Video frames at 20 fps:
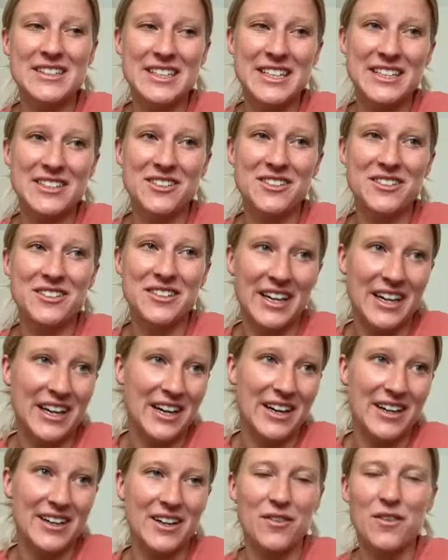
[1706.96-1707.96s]
needled
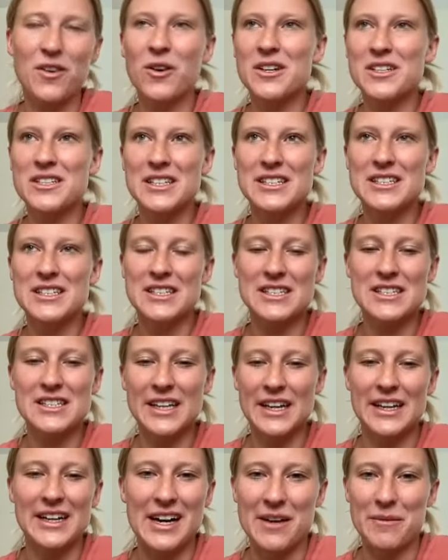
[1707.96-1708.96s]
there. Of course it's the
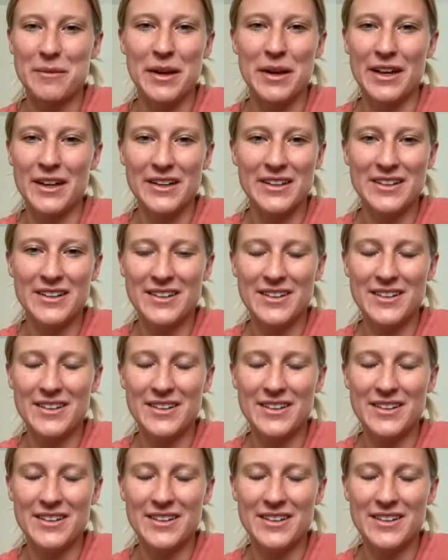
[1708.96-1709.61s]
state I'm in.